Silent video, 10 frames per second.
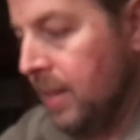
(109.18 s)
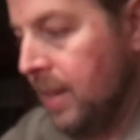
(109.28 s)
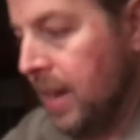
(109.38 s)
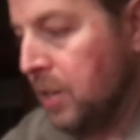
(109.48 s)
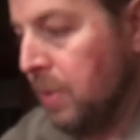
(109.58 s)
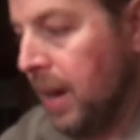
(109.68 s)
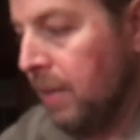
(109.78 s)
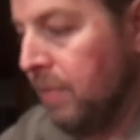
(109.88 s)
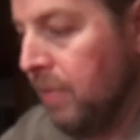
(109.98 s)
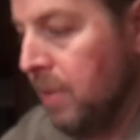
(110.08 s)
Next we
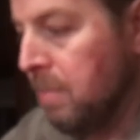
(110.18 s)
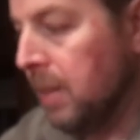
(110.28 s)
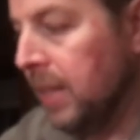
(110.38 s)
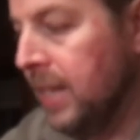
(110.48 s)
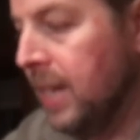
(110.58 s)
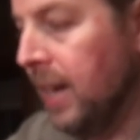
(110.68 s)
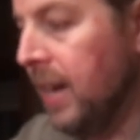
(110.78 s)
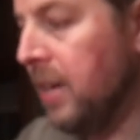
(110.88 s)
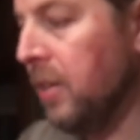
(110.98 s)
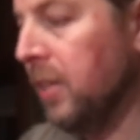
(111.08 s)
have Melinda
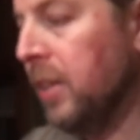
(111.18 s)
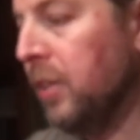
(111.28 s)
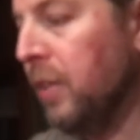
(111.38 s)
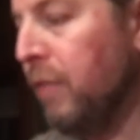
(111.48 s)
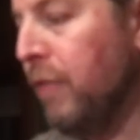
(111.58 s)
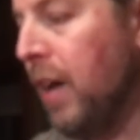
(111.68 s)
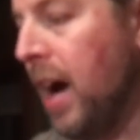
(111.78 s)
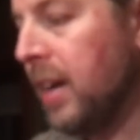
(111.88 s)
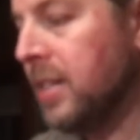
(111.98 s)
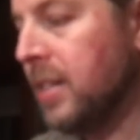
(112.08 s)
and her little
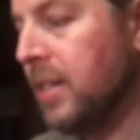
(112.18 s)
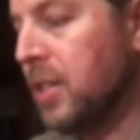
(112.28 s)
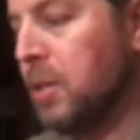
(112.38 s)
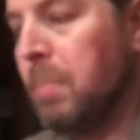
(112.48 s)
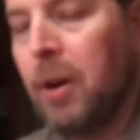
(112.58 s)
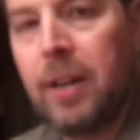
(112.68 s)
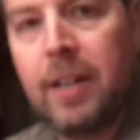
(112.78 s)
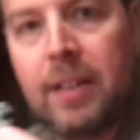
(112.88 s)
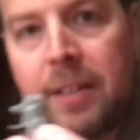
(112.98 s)
fox, Spark.